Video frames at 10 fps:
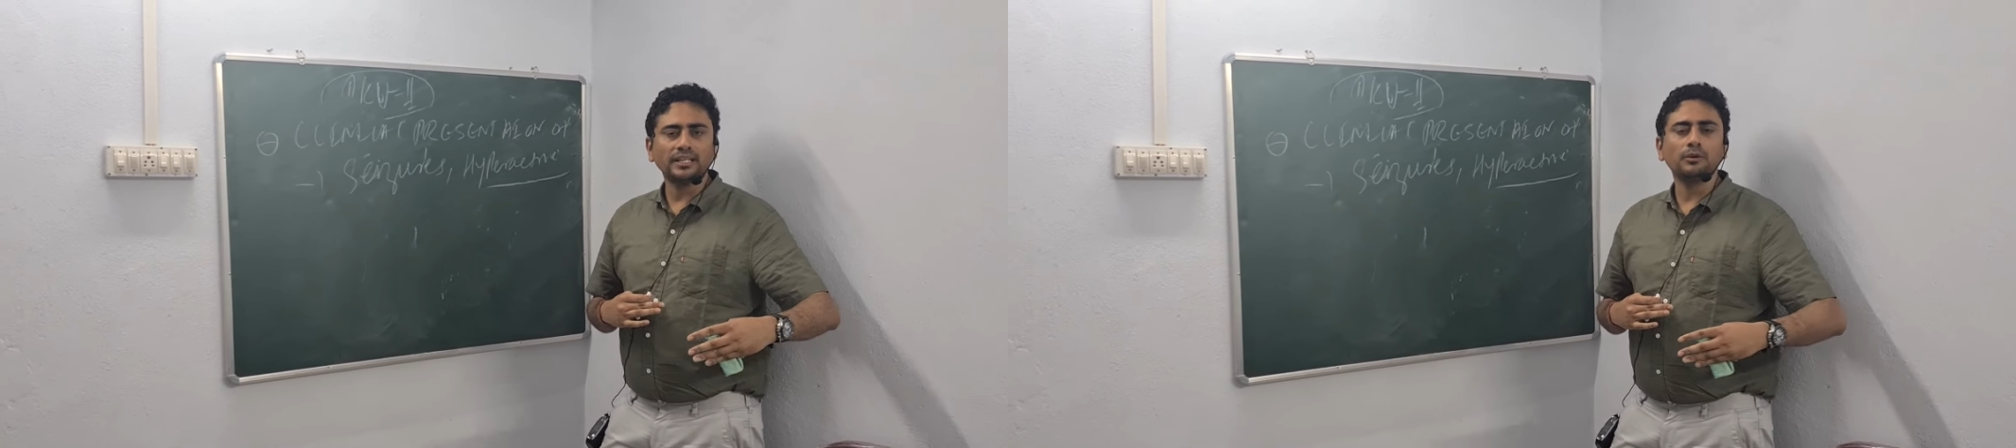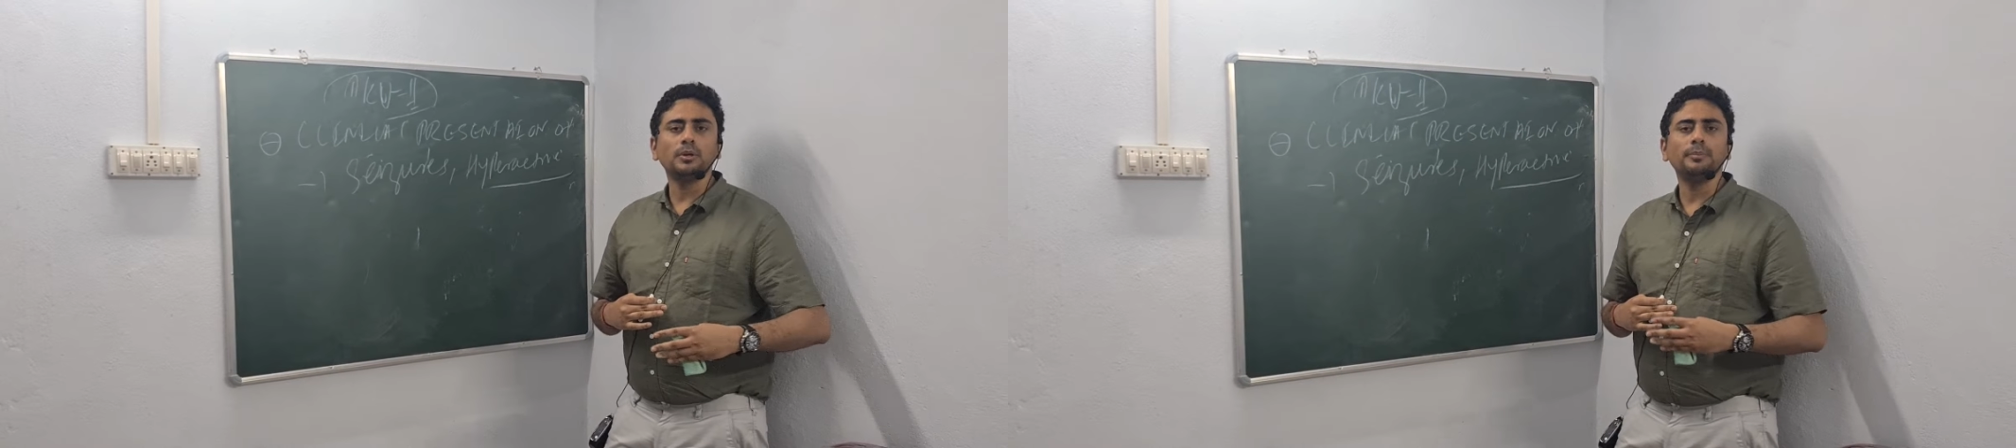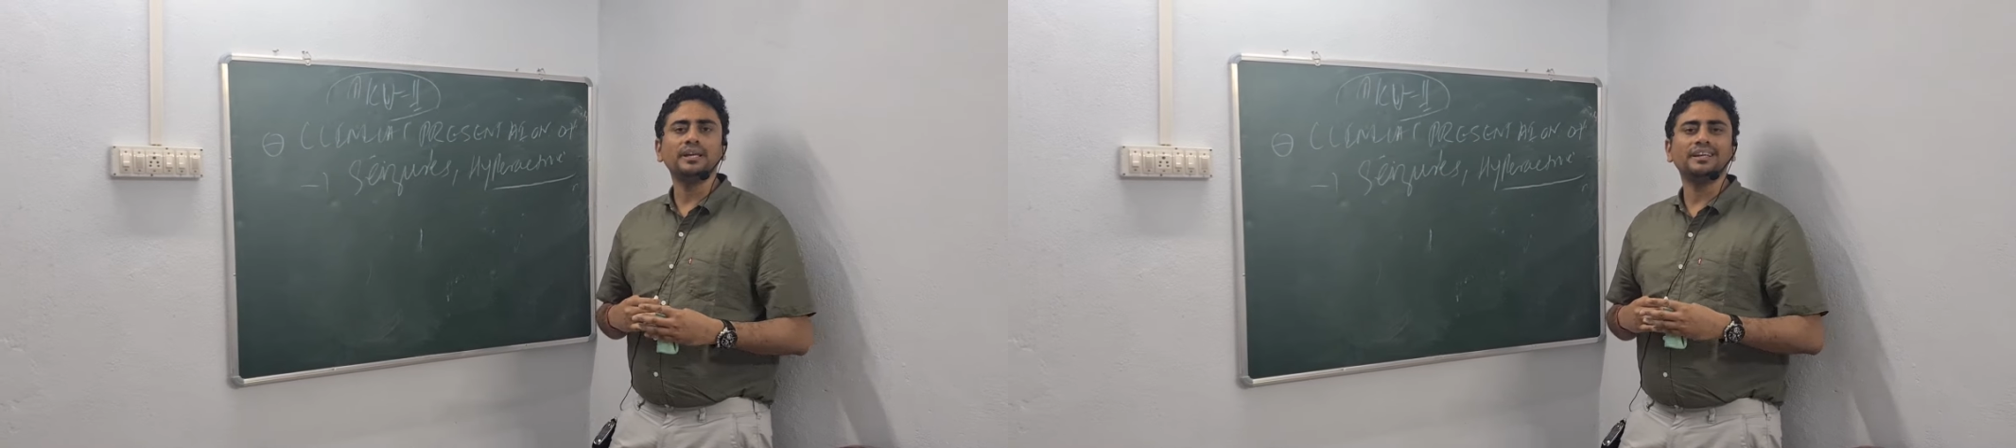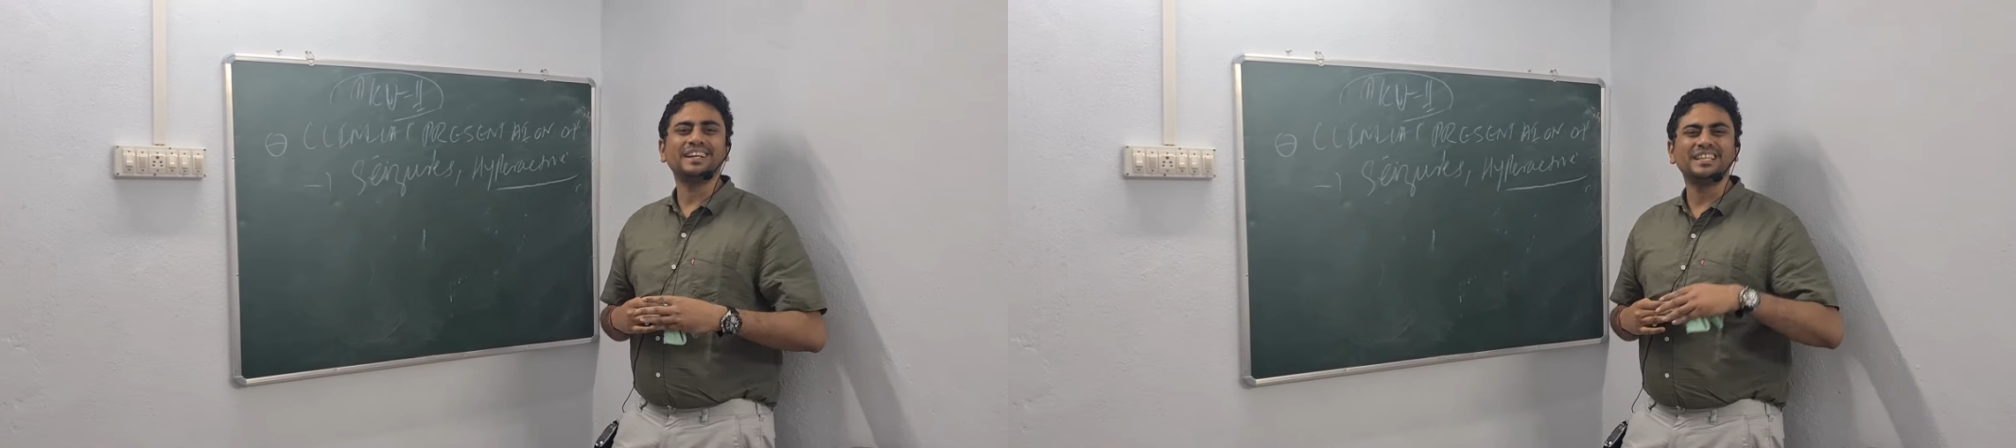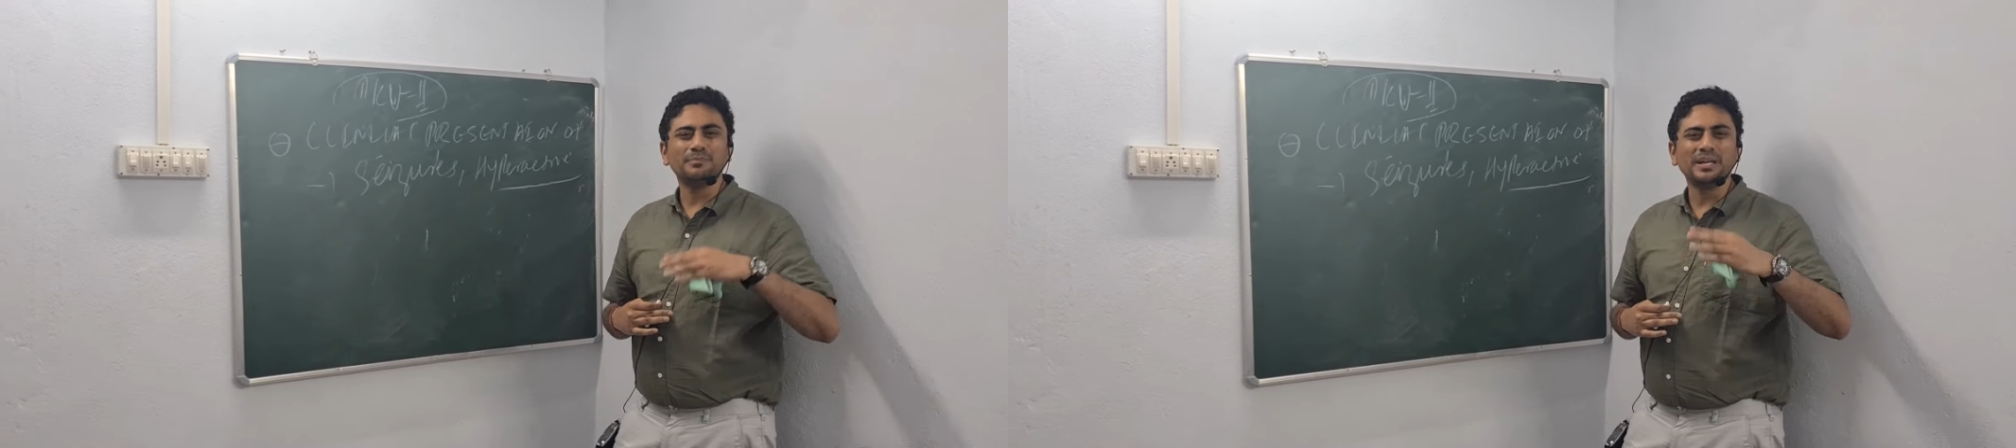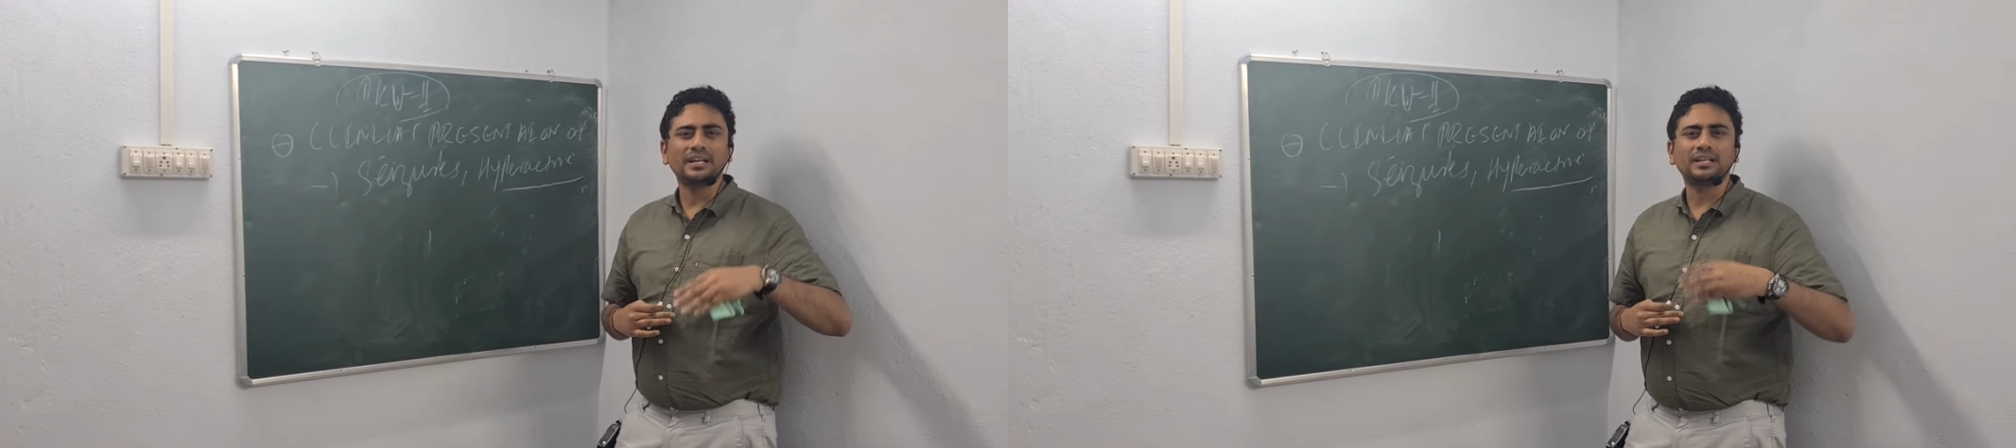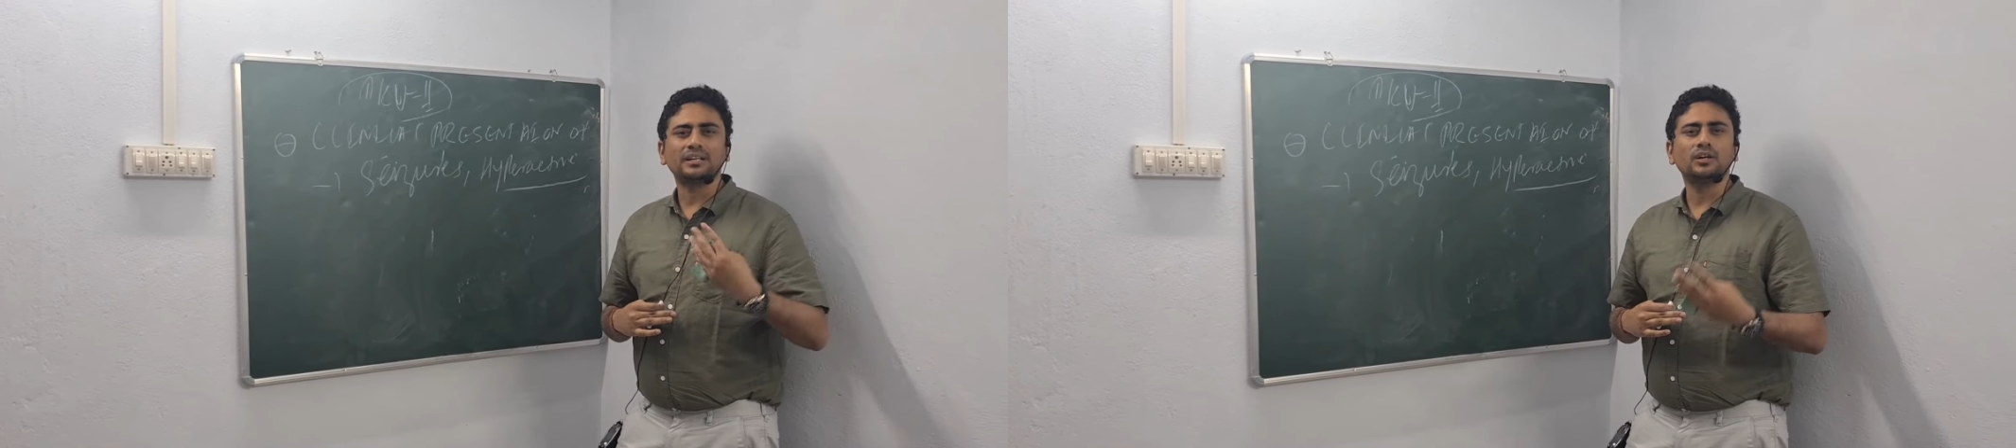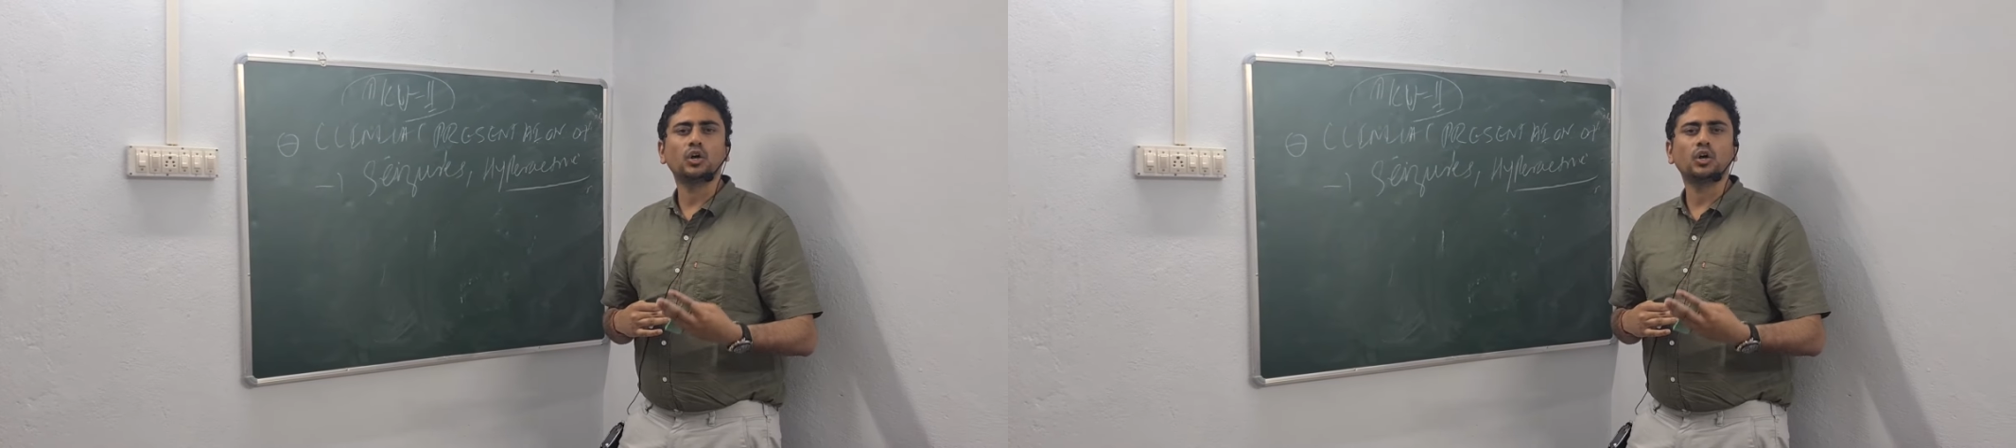there will be rhythmic